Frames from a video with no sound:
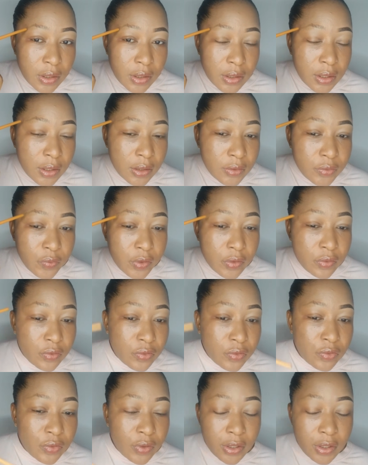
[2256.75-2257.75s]
that's where you
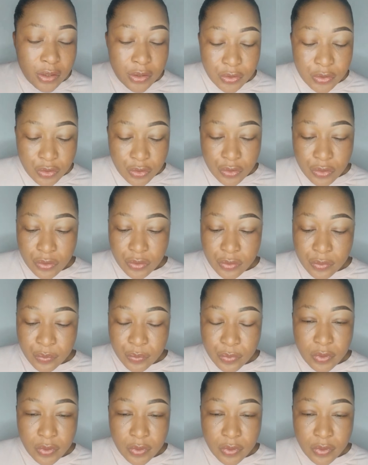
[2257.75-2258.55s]
should end your